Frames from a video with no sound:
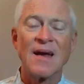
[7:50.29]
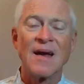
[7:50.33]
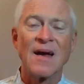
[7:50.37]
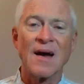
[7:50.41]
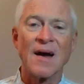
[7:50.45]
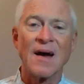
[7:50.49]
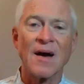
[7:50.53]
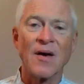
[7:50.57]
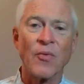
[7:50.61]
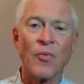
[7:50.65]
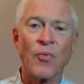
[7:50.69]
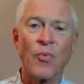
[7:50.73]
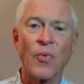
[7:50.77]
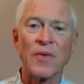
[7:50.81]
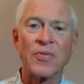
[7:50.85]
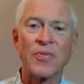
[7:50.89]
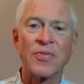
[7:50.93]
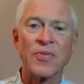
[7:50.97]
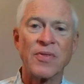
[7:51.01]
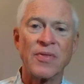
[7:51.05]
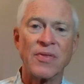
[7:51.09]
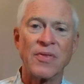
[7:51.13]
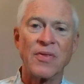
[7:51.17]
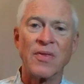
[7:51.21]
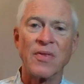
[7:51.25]
what
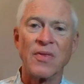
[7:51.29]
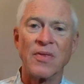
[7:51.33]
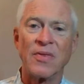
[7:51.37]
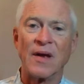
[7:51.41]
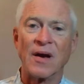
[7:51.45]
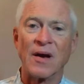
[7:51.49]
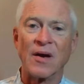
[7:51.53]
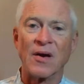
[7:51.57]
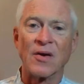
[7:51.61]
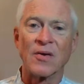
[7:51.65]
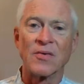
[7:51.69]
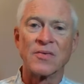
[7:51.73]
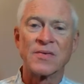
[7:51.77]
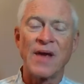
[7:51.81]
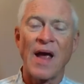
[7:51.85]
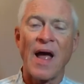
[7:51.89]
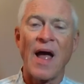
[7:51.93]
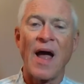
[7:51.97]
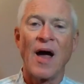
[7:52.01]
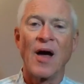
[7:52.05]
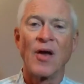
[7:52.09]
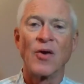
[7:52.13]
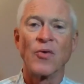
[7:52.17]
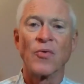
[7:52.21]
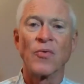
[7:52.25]
their
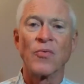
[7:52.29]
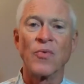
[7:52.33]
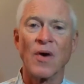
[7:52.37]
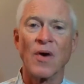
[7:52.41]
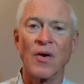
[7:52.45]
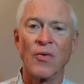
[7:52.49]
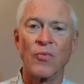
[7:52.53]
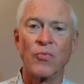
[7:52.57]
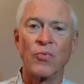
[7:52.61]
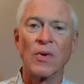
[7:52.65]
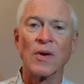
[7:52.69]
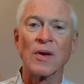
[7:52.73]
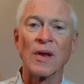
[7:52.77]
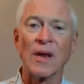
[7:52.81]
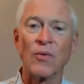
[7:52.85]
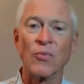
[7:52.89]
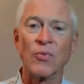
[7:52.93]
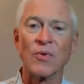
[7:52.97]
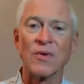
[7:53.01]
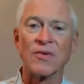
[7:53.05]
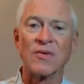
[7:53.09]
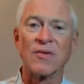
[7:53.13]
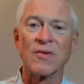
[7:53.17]
town really was